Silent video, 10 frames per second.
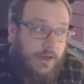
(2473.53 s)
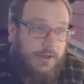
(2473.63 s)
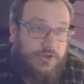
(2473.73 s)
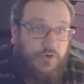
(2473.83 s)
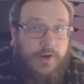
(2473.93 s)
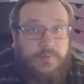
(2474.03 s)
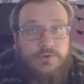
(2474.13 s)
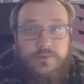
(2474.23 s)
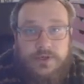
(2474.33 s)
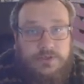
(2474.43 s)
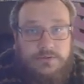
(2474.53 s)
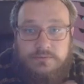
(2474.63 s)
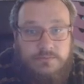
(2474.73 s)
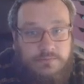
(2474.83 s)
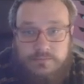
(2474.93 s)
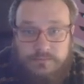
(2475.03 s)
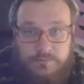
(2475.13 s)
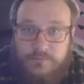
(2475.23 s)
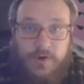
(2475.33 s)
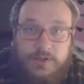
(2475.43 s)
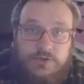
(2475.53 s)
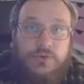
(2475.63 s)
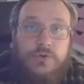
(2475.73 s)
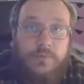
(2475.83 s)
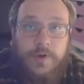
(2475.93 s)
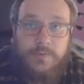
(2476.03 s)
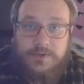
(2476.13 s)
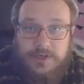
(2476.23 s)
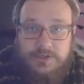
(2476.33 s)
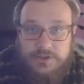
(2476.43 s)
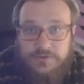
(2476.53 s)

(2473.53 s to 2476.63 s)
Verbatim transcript: script which runs through all the permutations